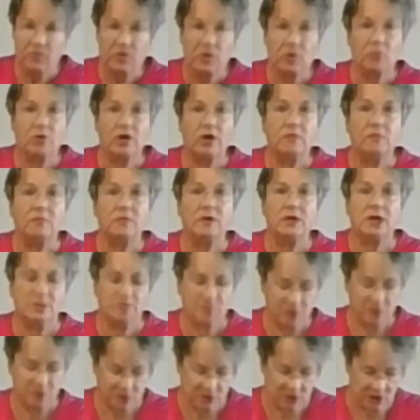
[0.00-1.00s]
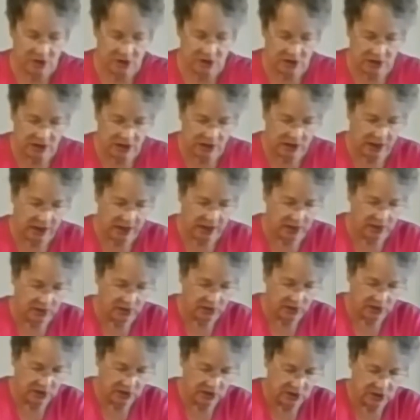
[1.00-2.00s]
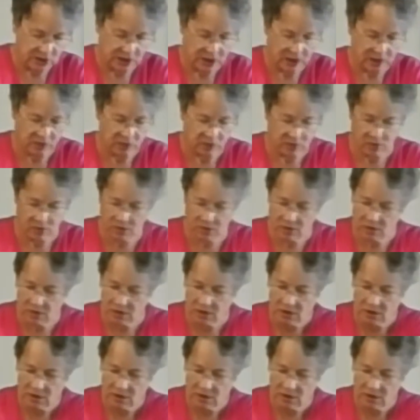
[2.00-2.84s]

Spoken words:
the white paper to see how the design would look.